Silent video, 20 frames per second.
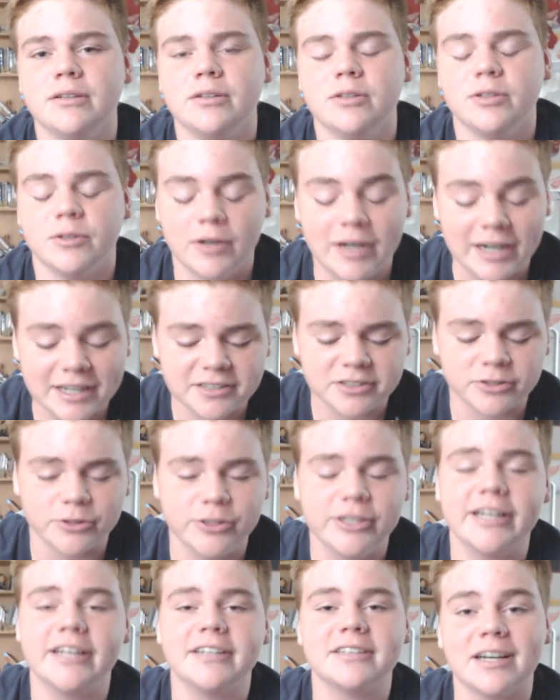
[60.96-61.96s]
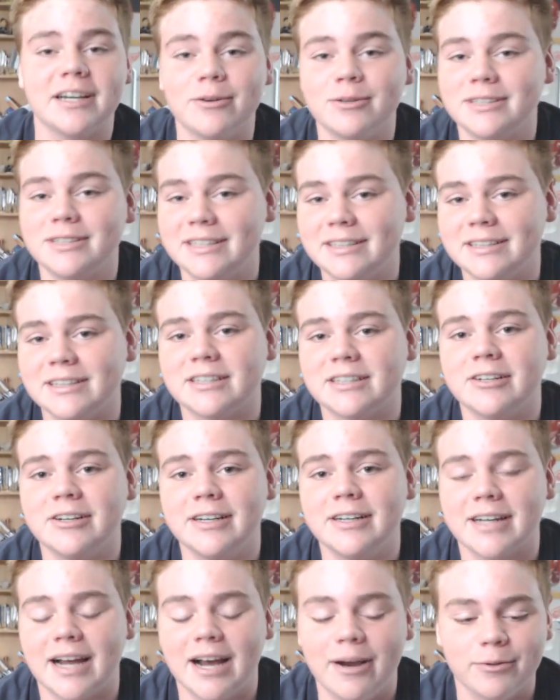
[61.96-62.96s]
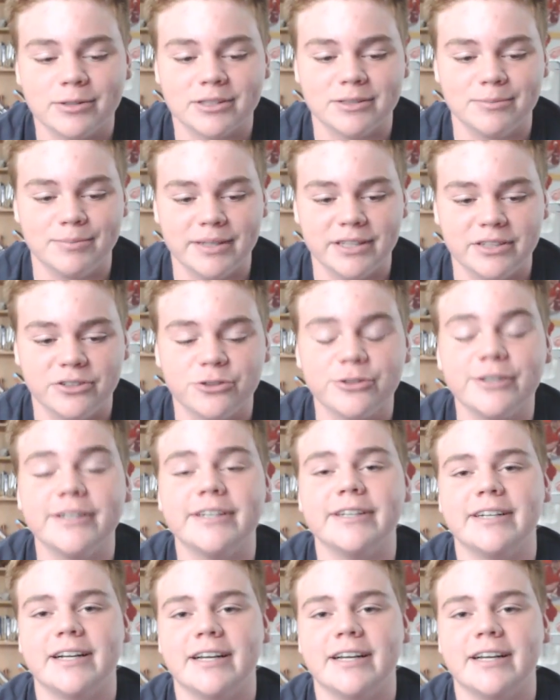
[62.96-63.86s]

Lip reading: last 3 days I was in the clan, I wasn't being treated